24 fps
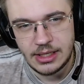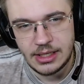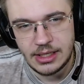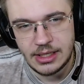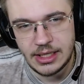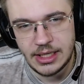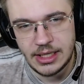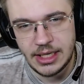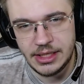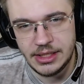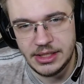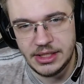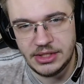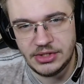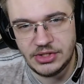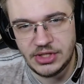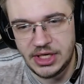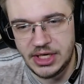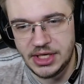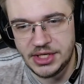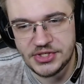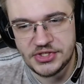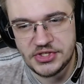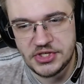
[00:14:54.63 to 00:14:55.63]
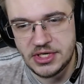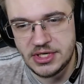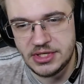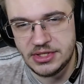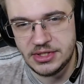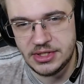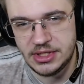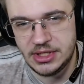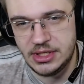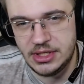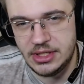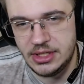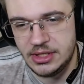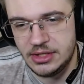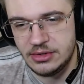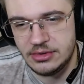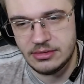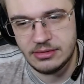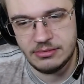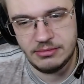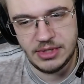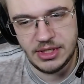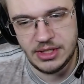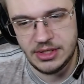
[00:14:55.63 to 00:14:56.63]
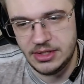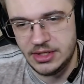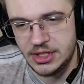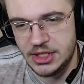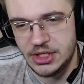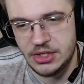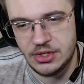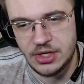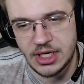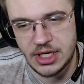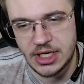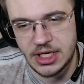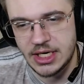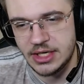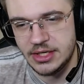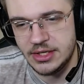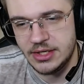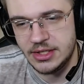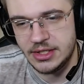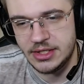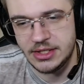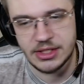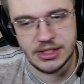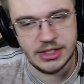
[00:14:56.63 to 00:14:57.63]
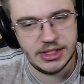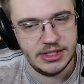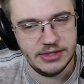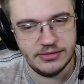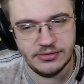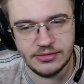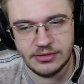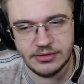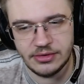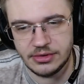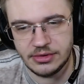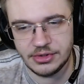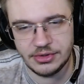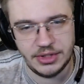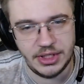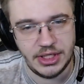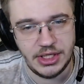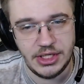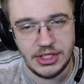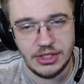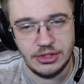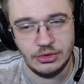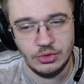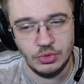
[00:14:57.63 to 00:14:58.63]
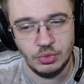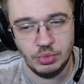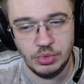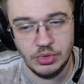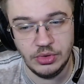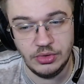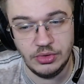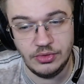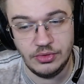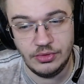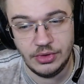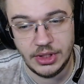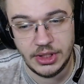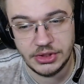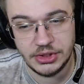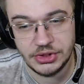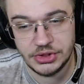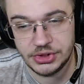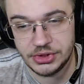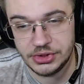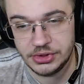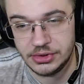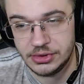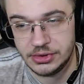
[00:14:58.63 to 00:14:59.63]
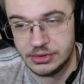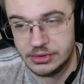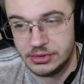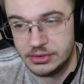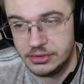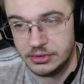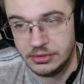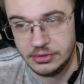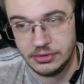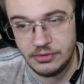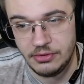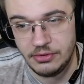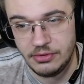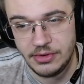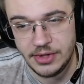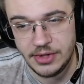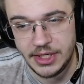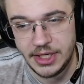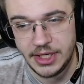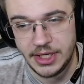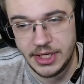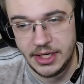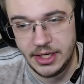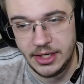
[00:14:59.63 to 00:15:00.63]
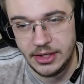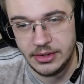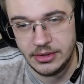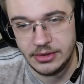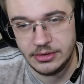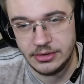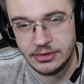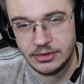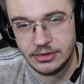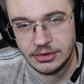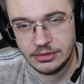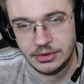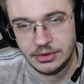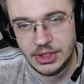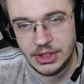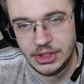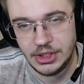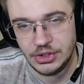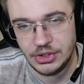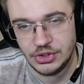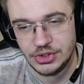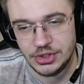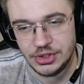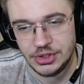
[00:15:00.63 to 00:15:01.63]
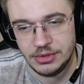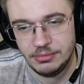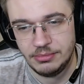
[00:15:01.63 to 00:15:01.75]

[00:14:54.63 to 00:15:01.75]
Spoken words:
And he takes it, and I mean, you gotta give credit to Patrash. That creature,